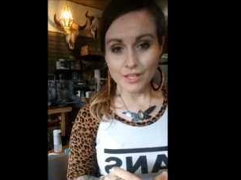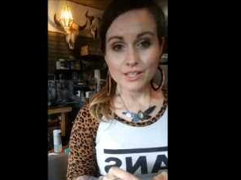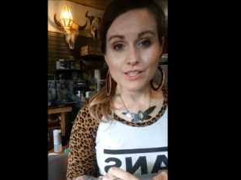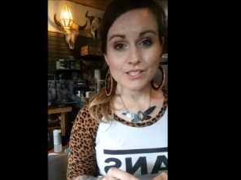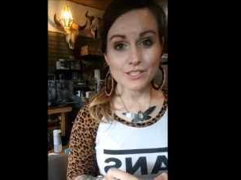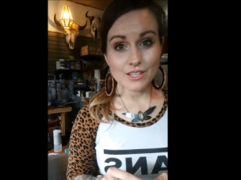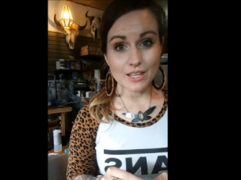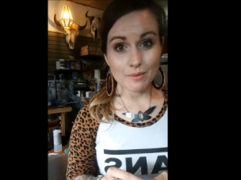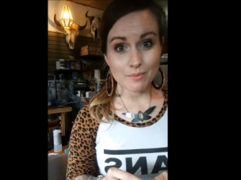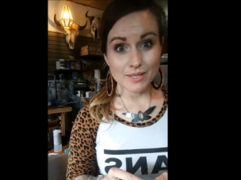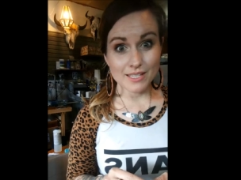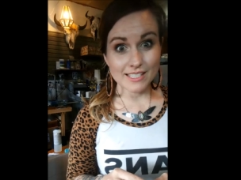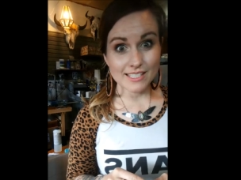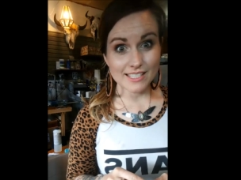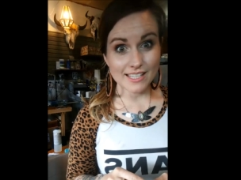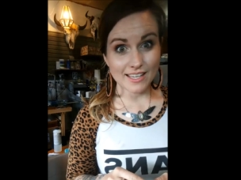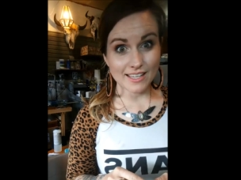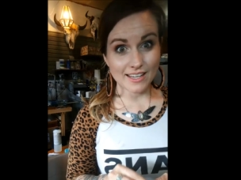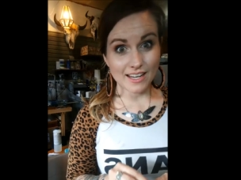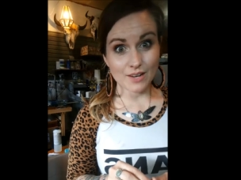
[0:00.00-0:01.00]
So that being
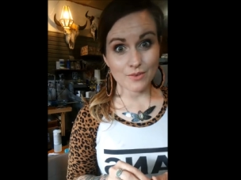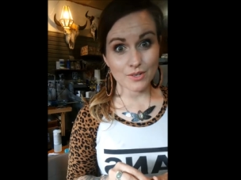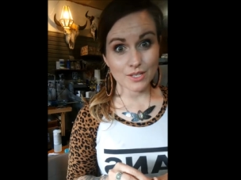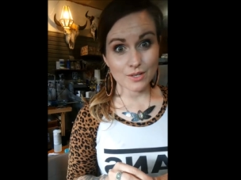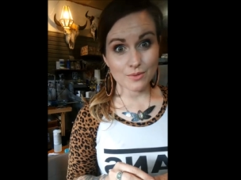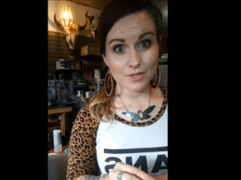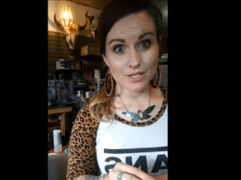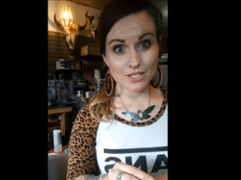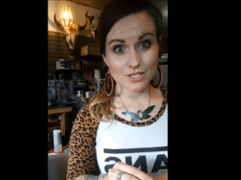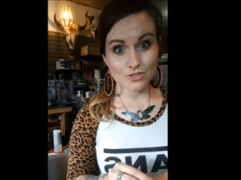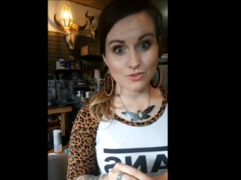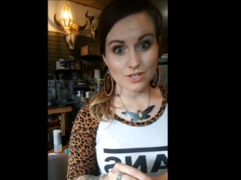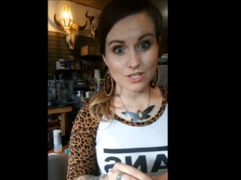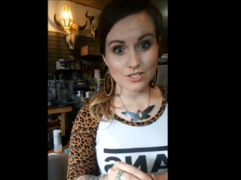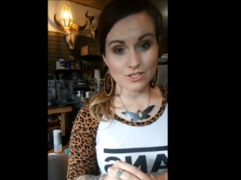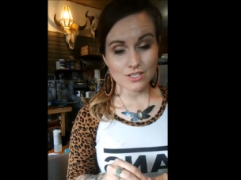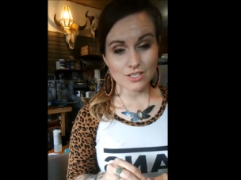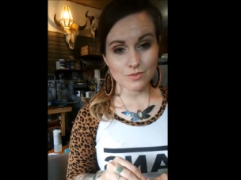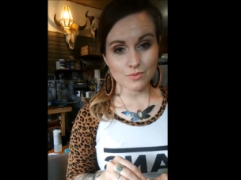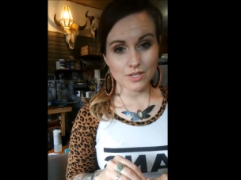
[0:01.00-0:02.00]
said, I really want to
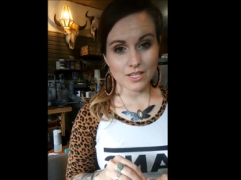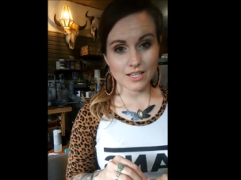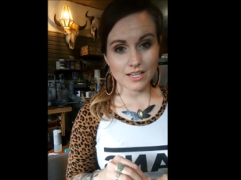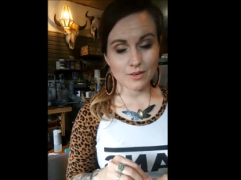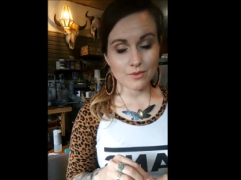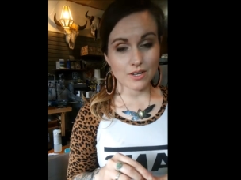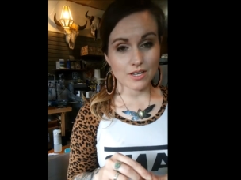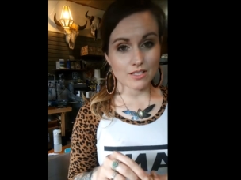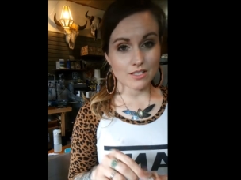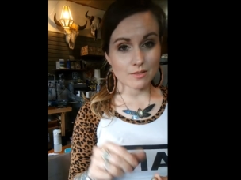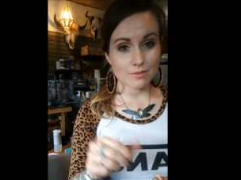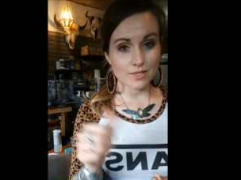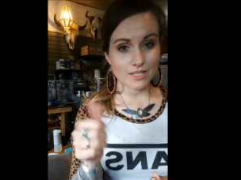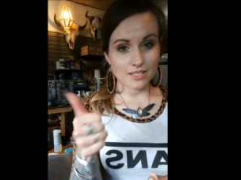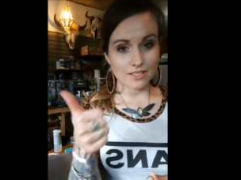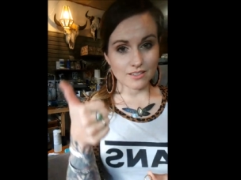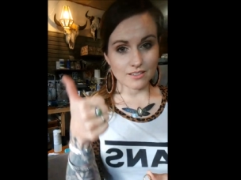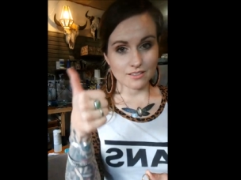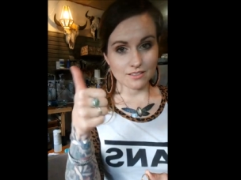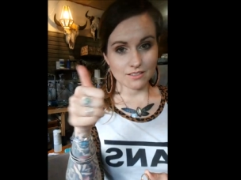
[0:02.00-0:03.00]
stretch this one. I want it to
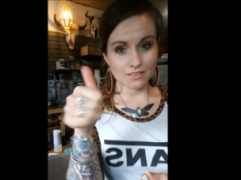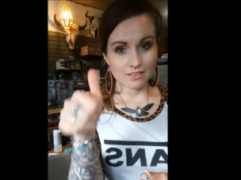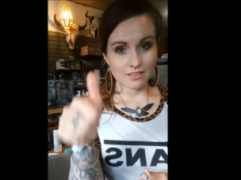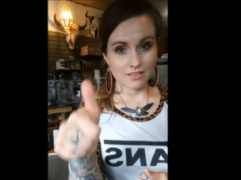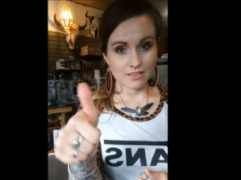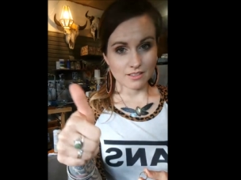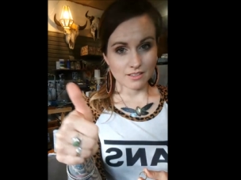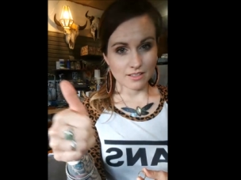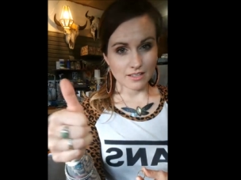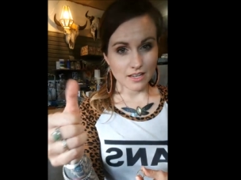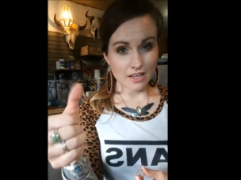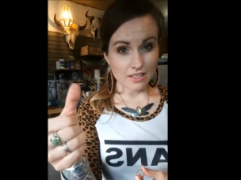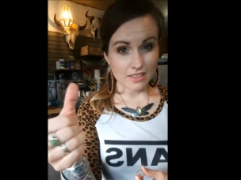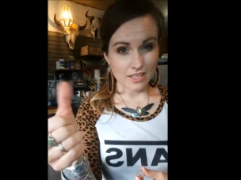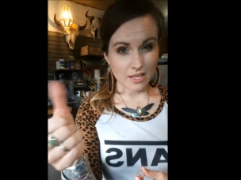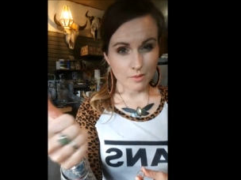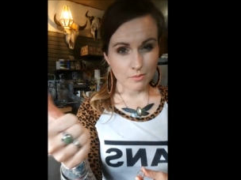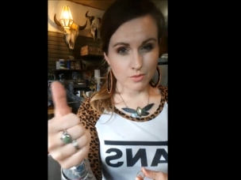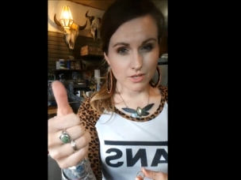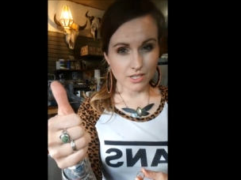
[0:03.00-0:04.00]
be a
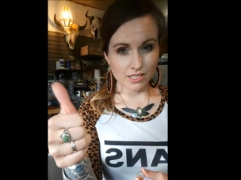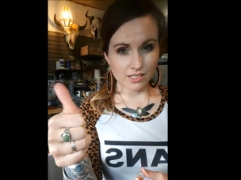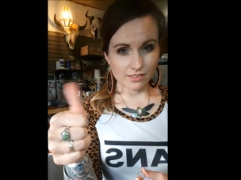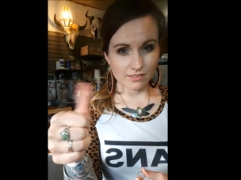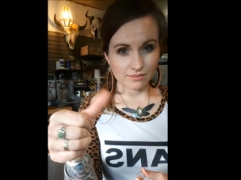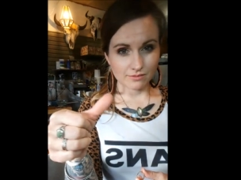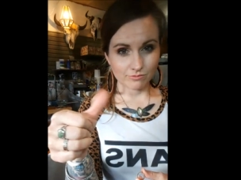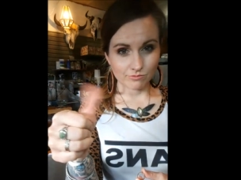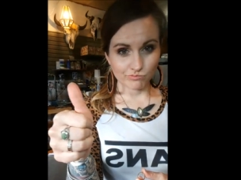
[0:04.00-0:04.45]
thumb ring.